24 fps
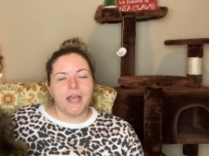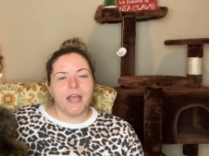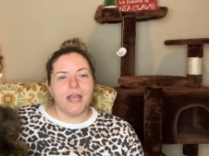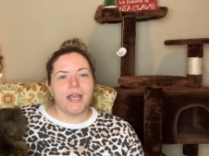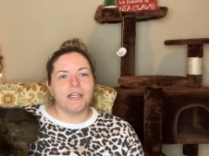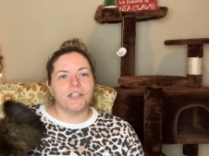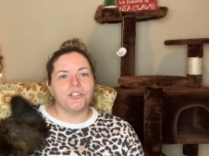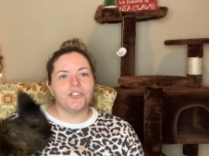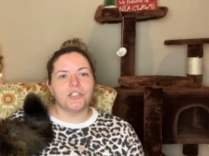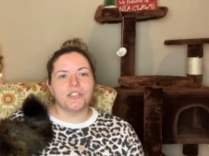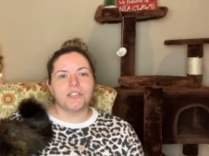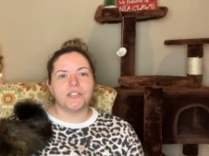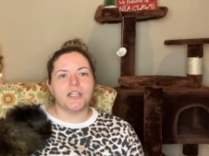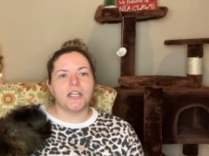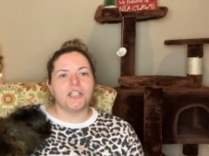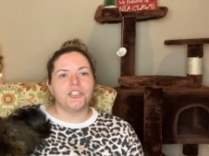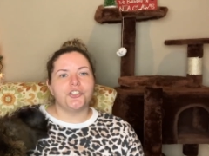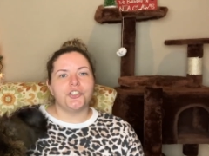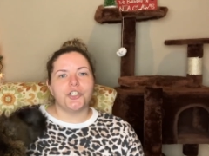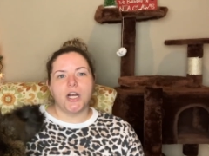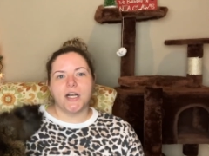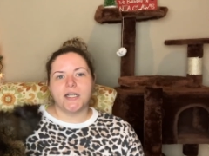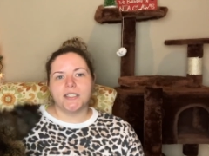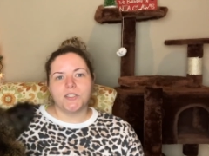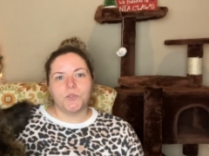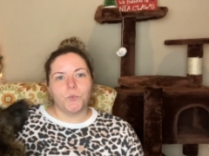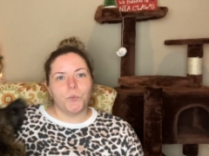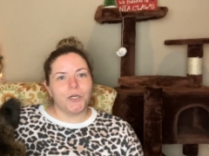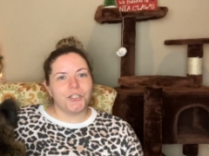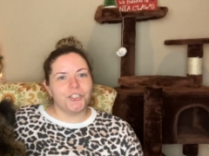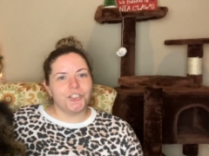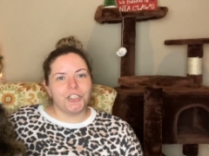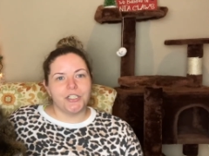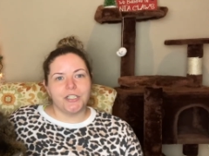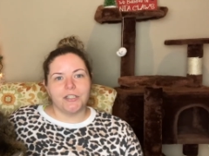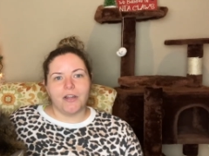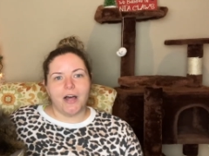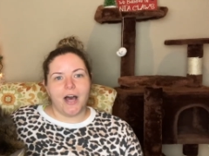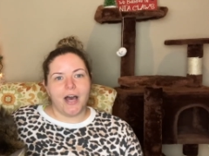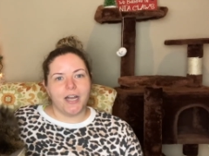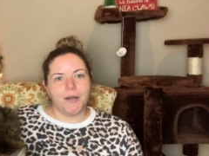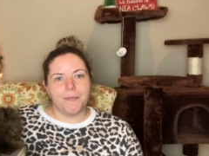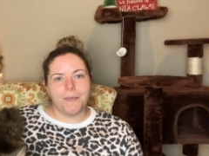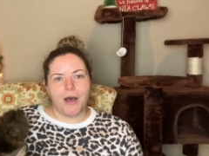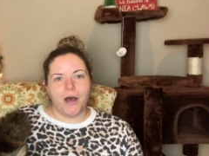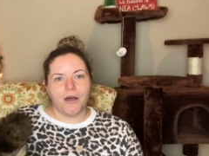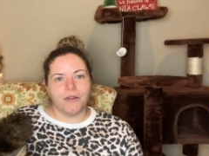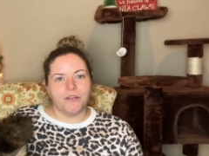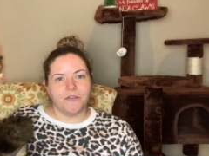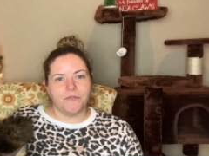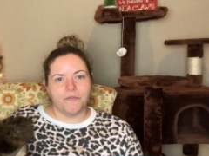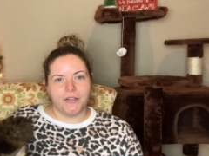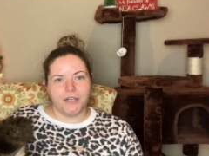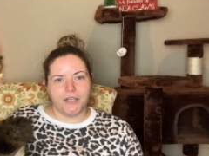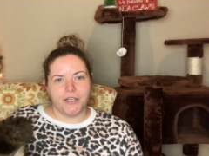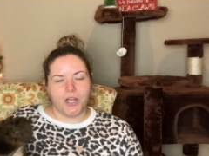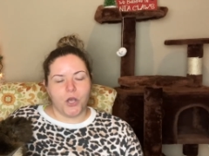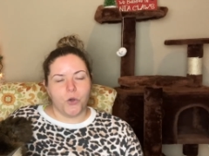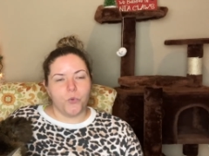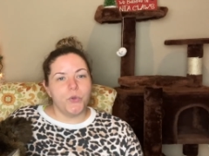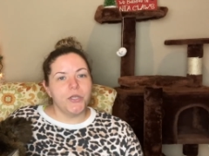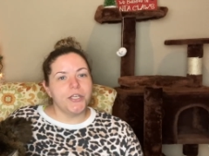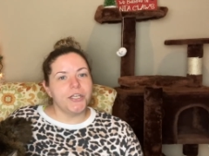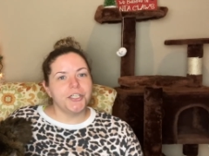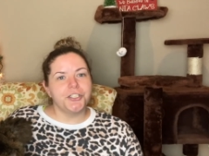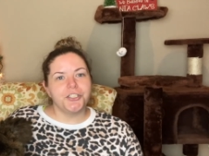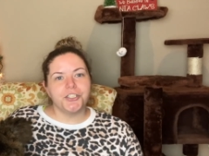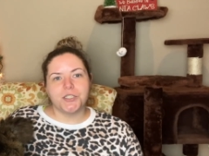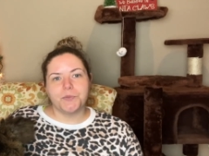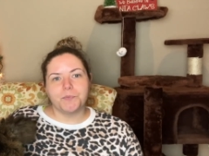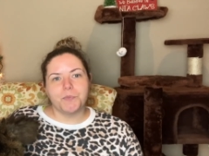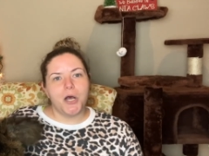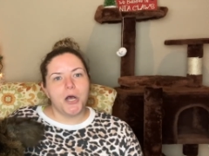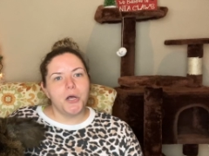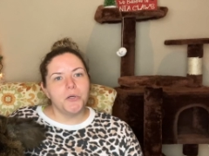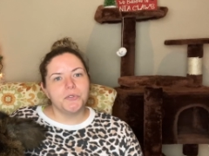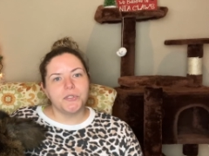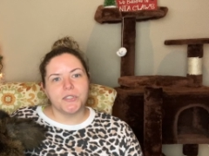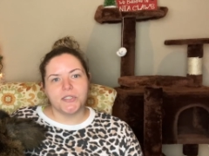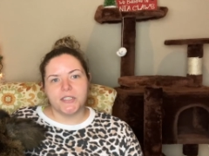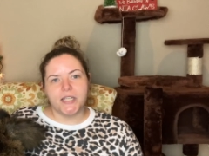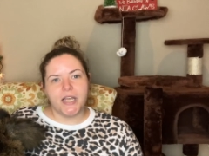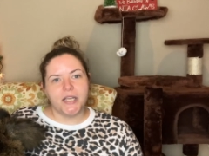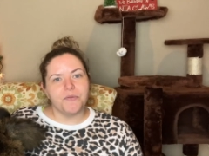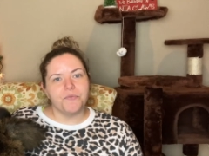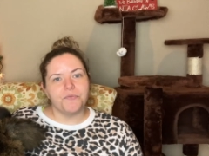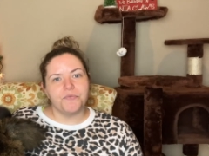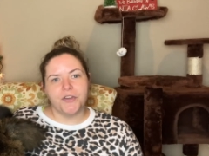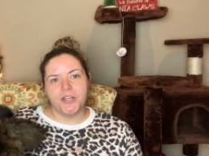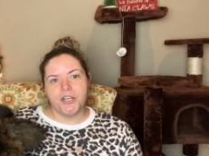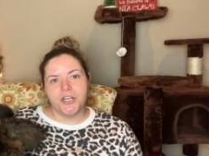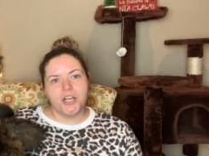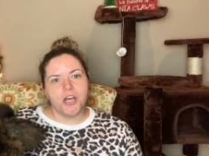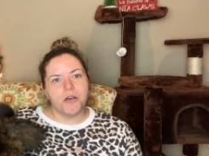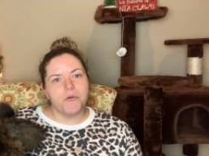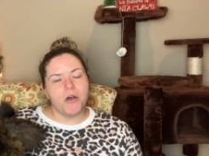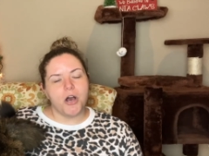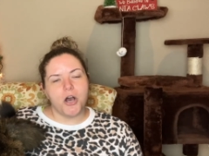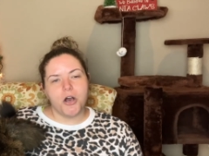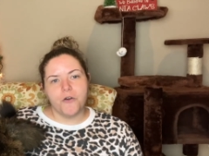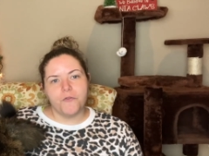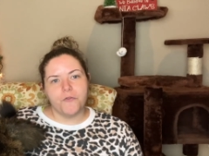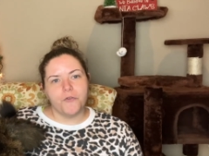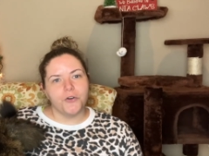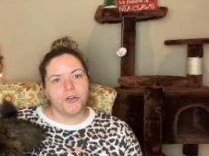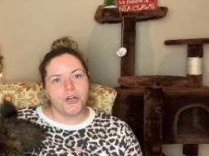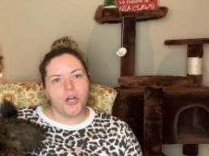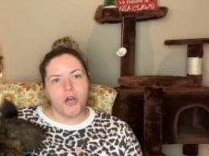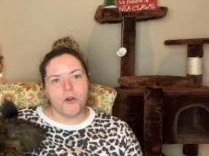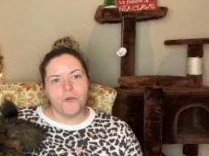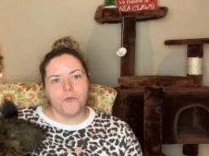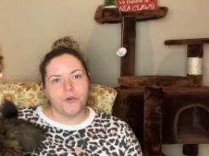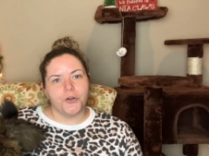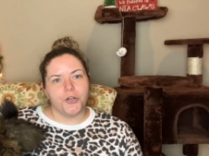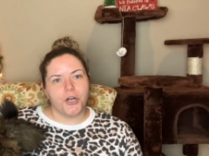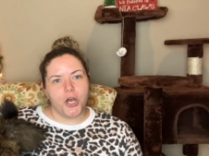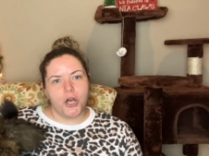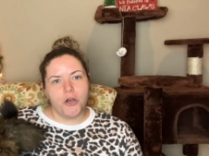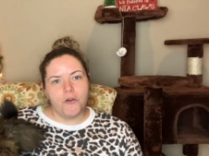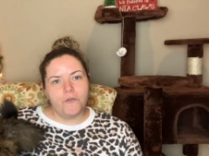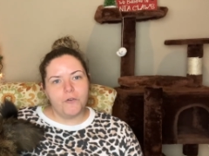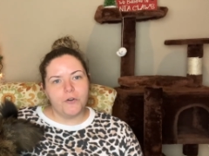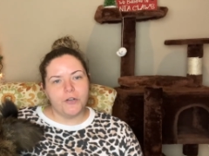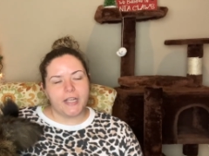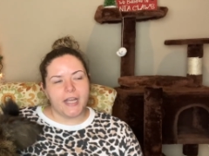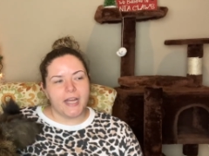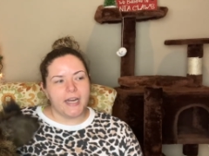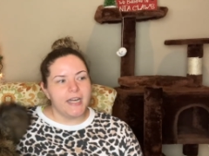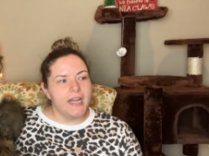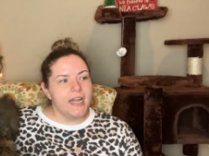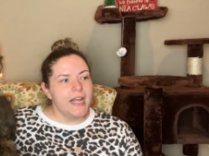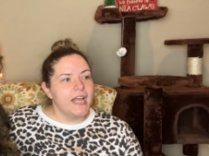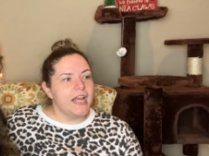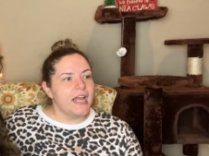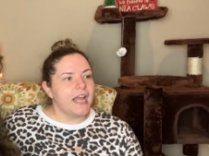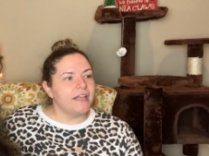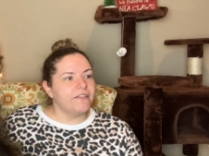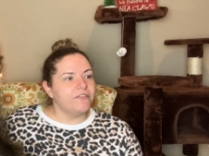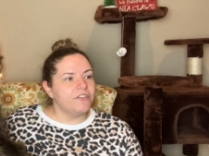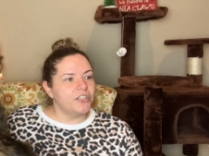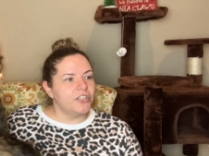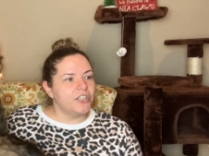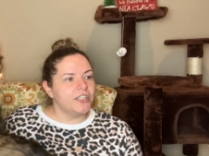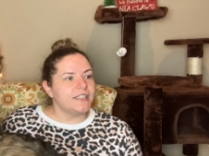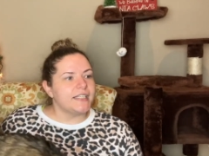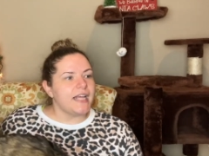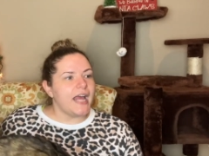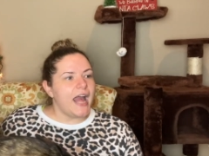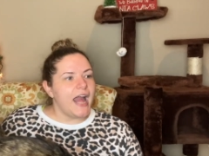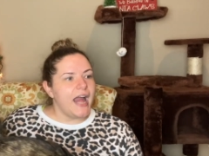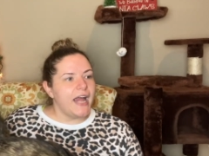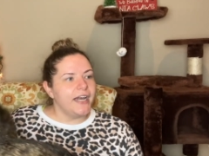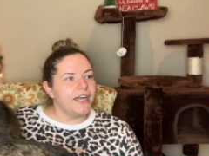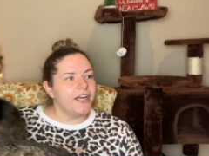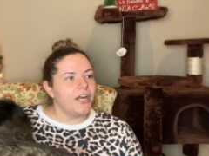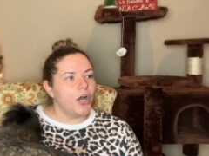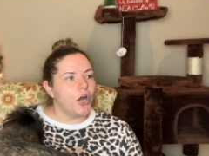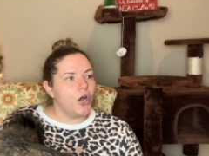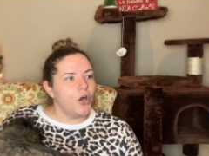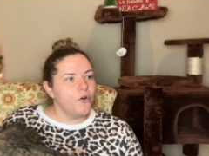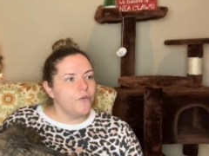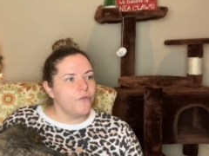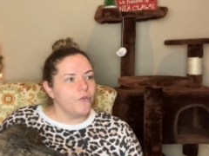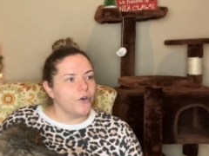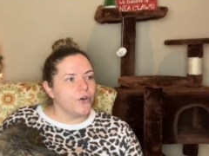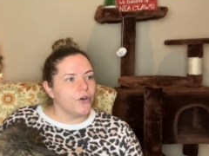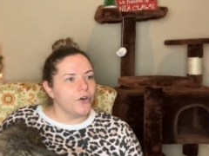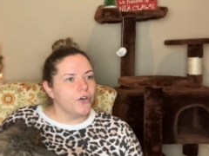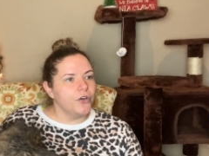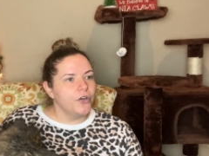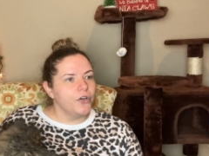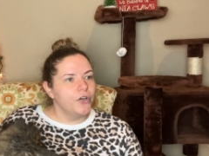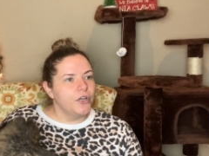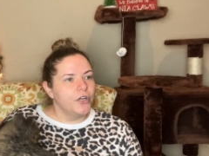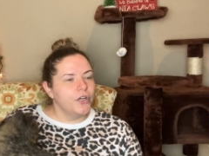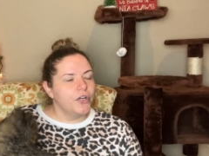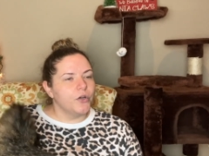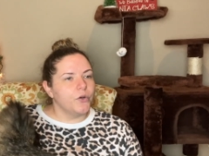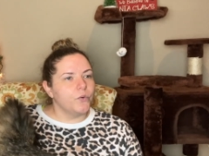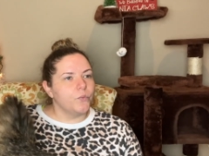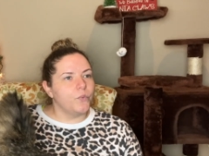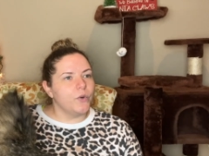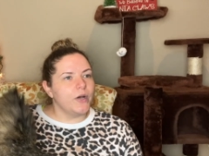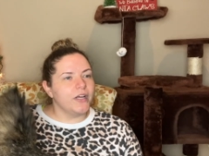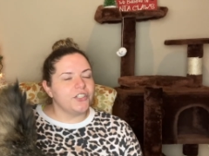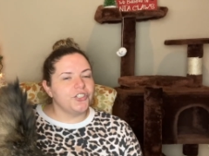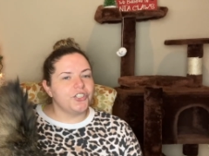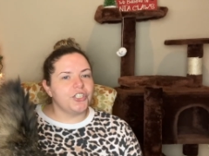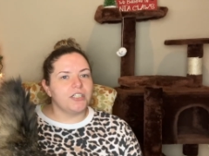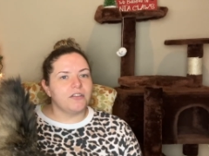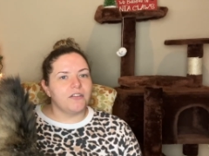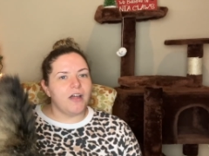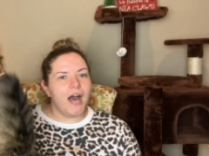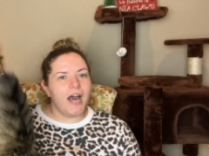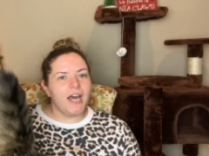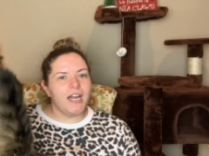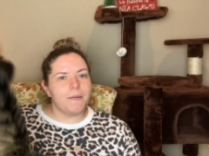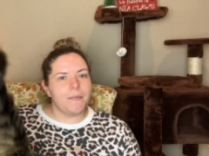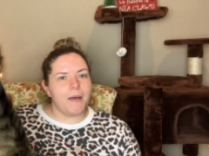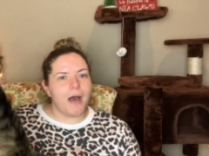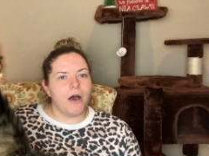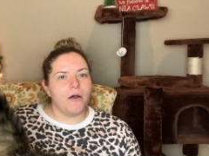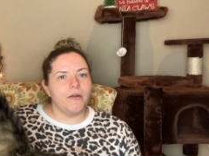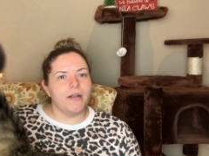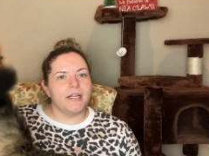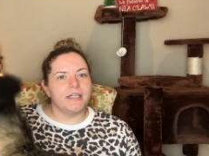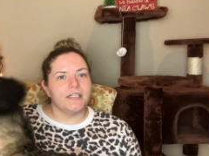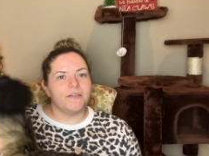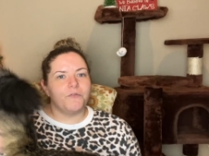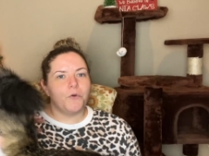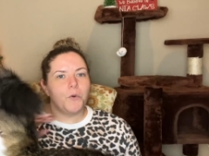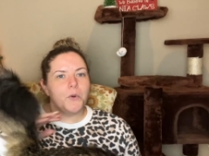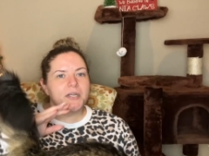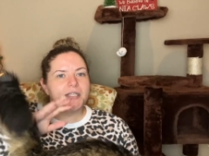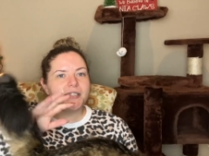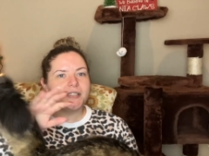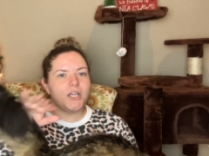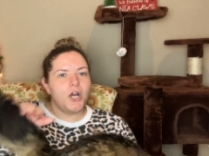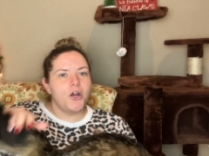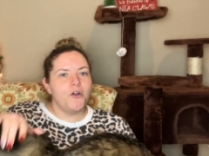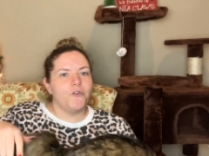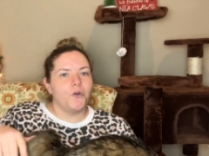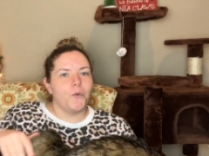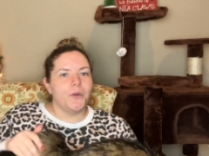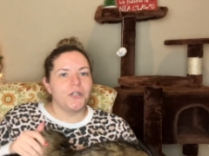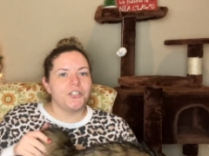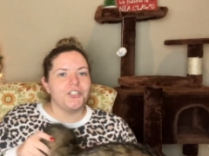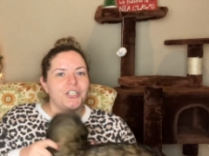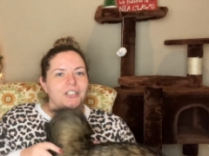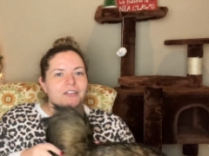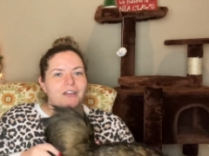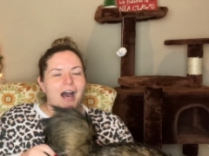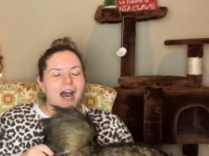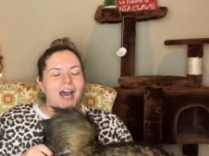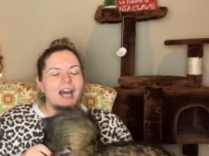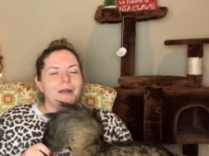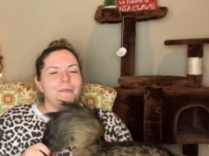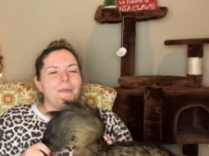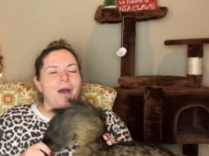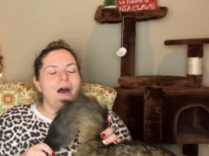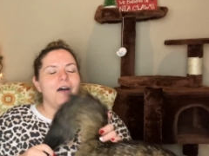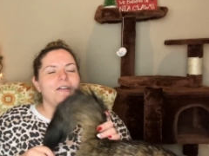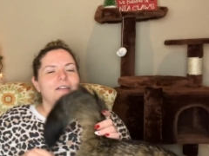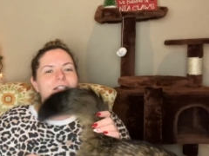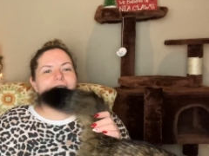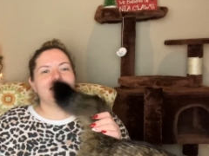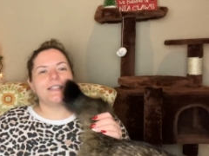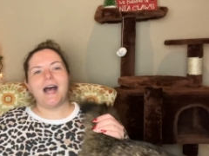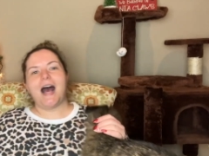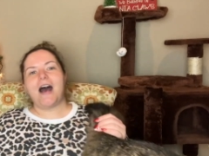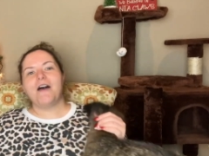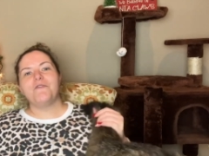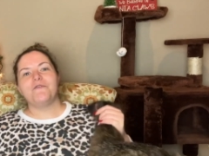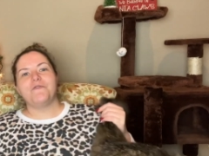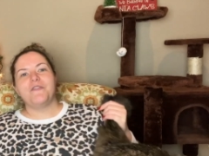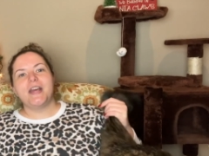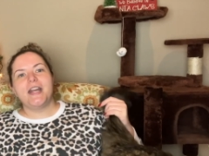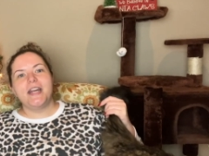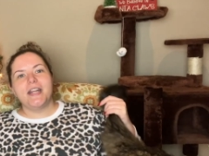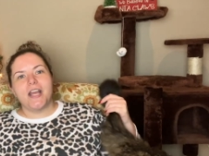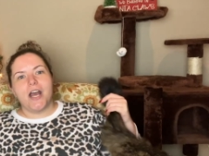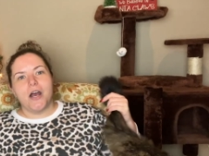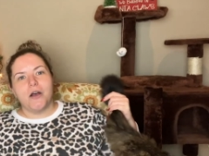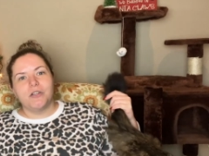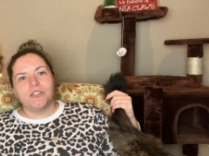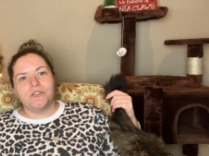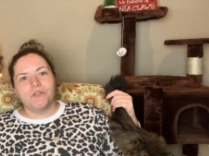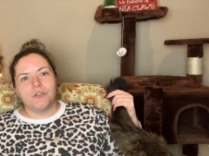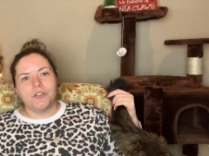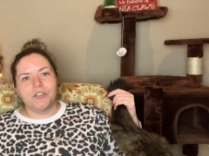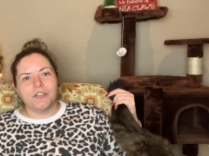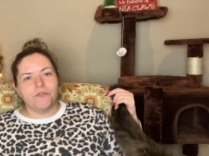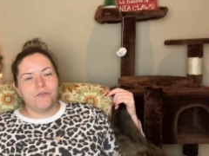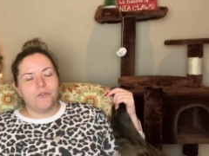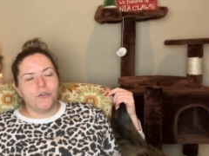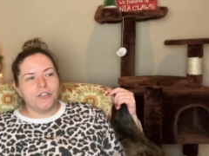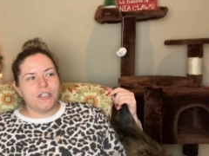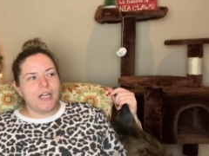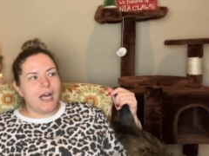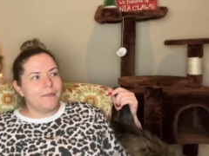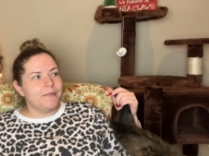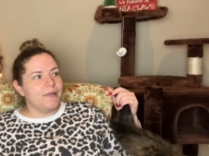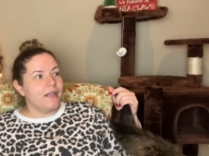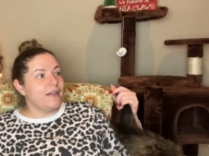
and just adjust what she lied about in the video? We could just post the same video over and over and over again and then just edit over what she lied about and voice over what she lied about and just have videos for, for time.